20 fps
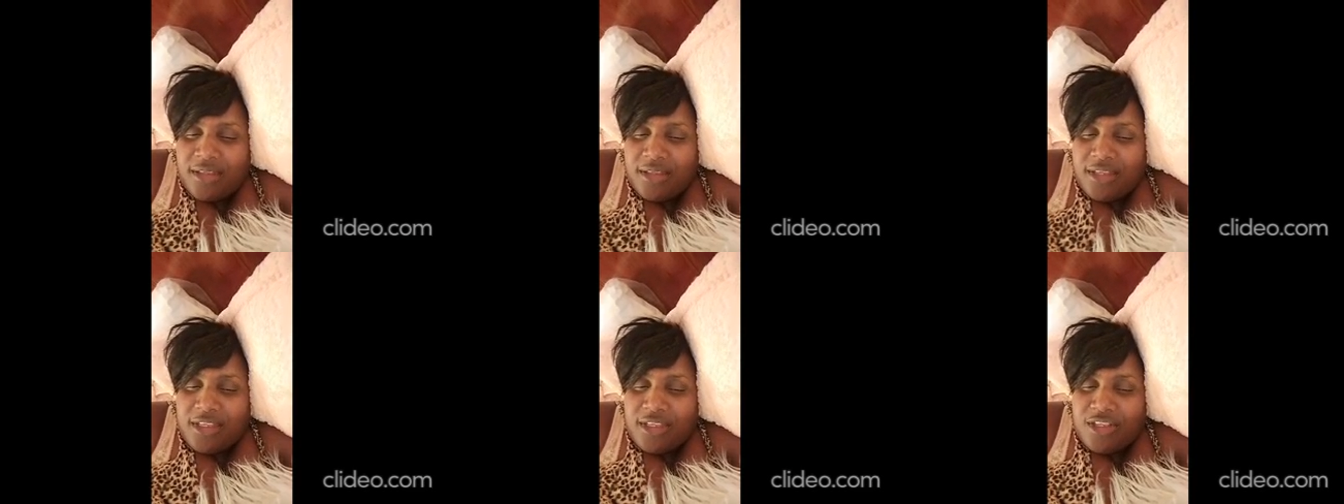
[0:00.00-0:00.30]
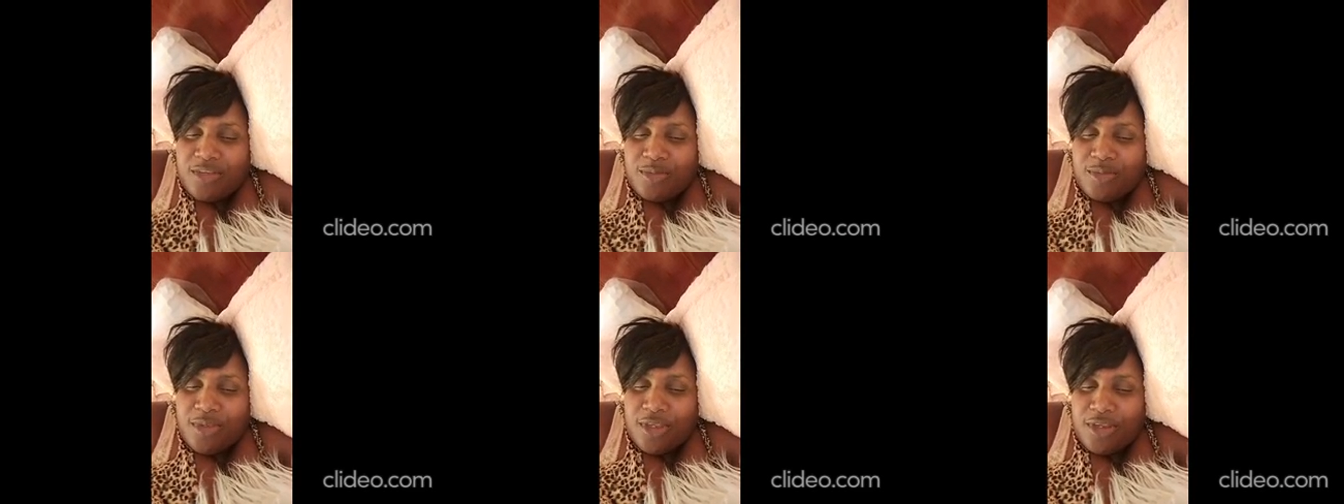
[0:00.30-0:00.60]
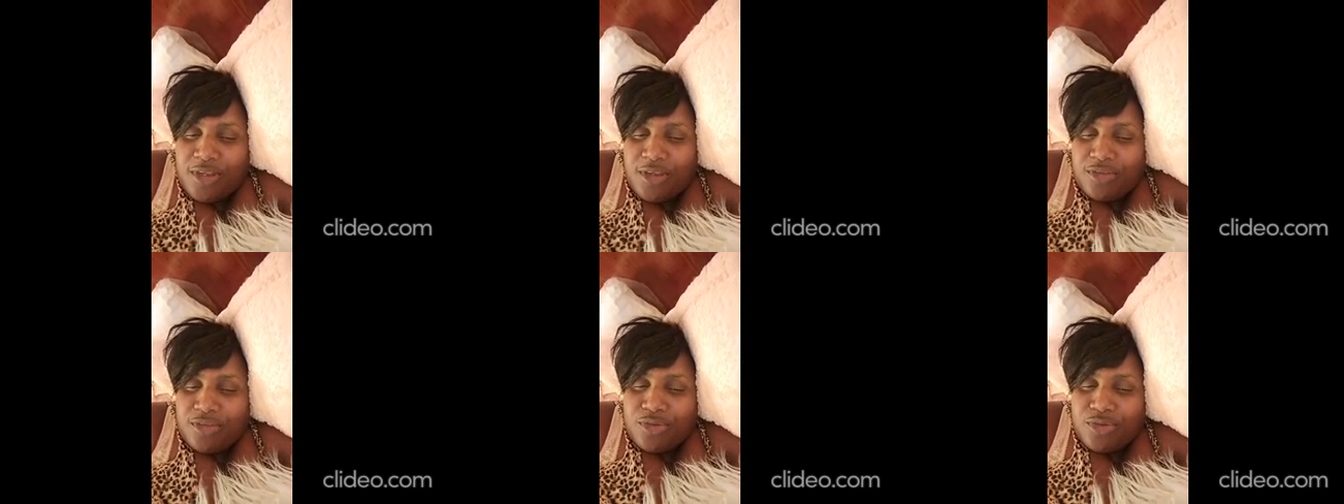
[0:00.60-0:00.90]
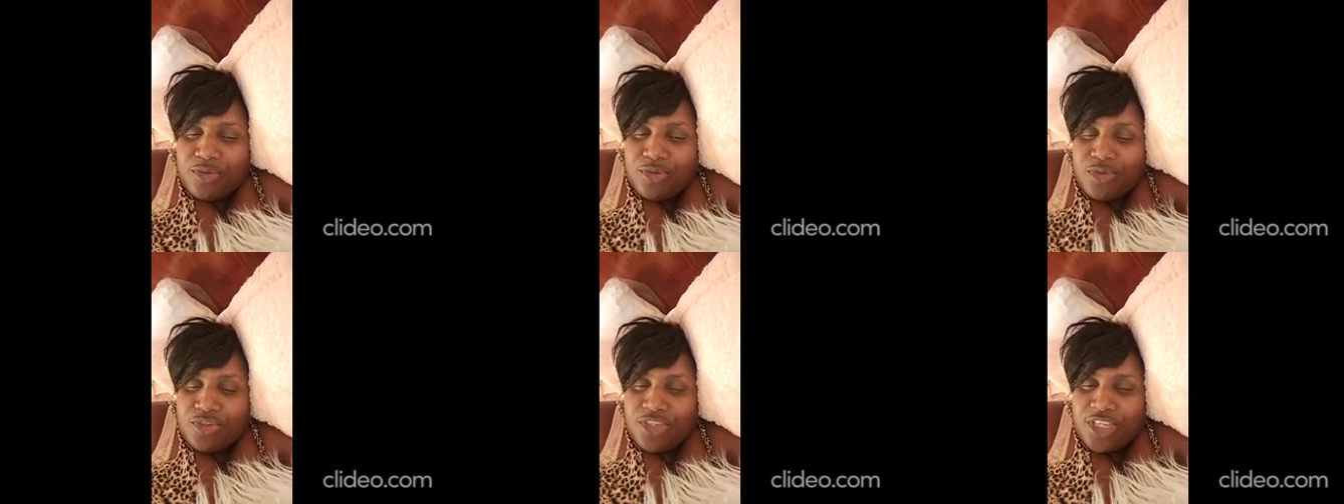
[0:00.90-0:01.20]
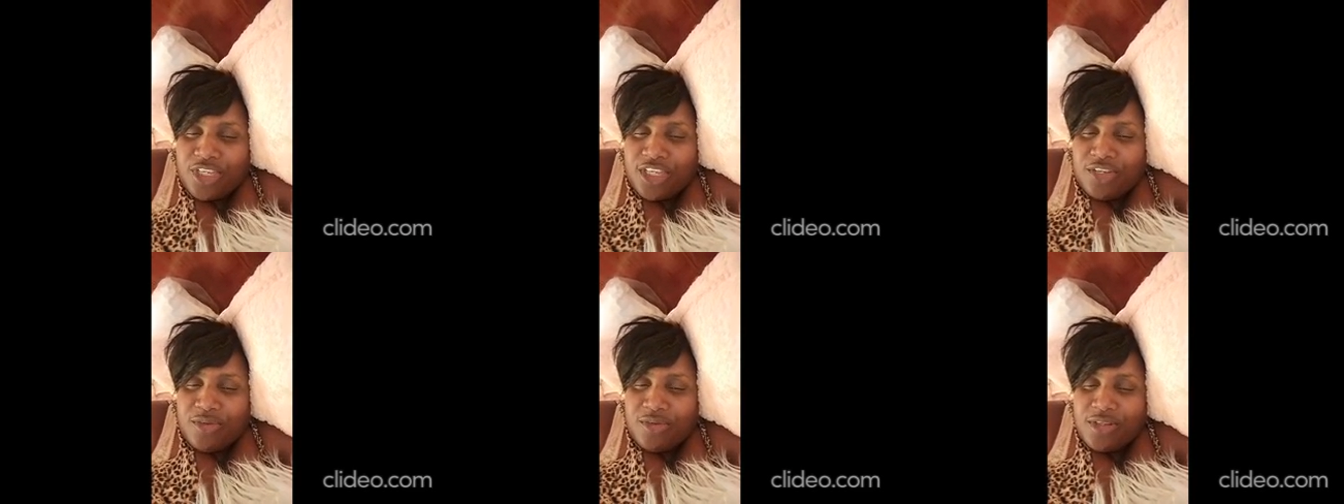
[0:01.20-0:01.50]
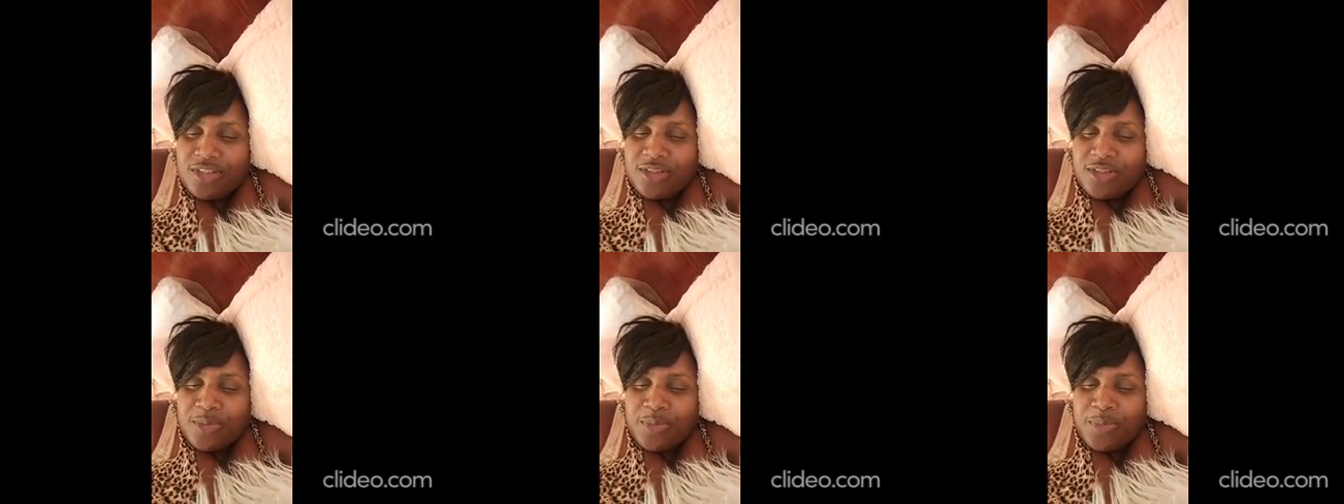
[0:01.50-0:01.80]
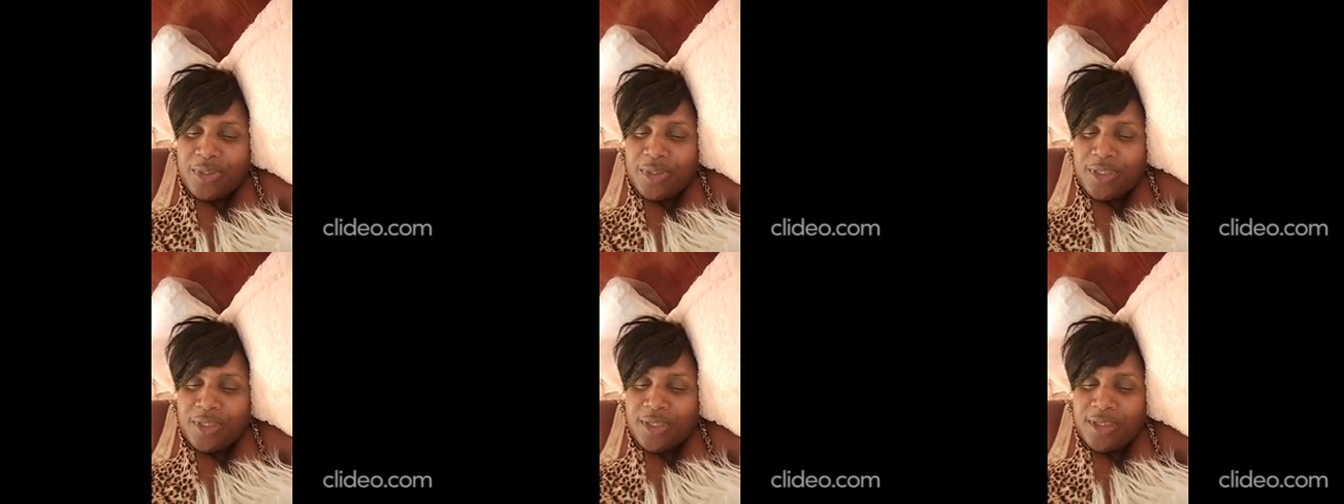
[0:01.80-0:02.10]
teach me your stew chicken
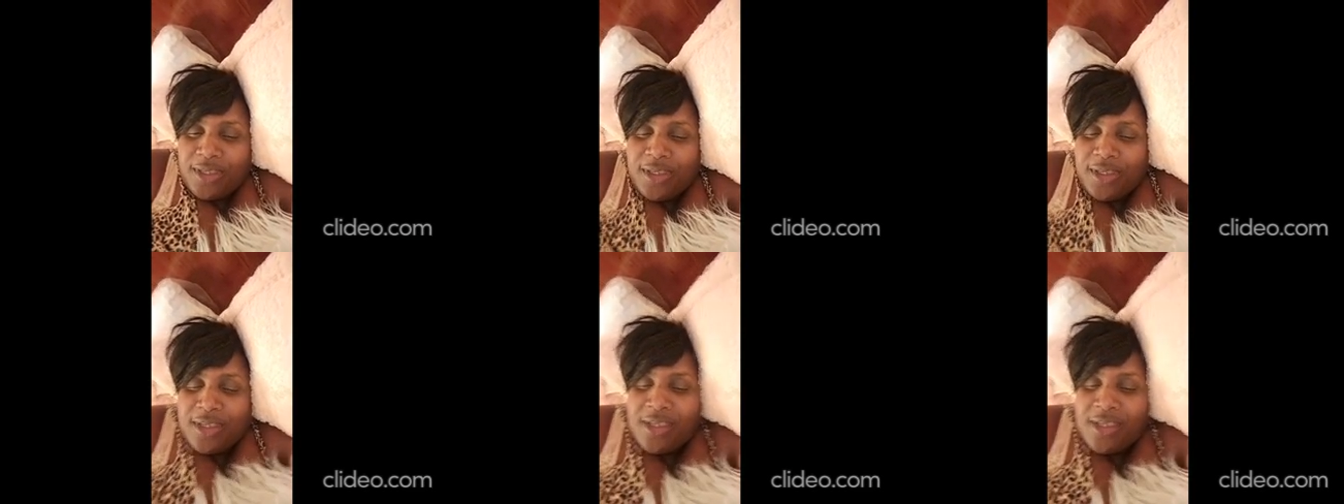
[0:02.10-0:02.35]
recipe.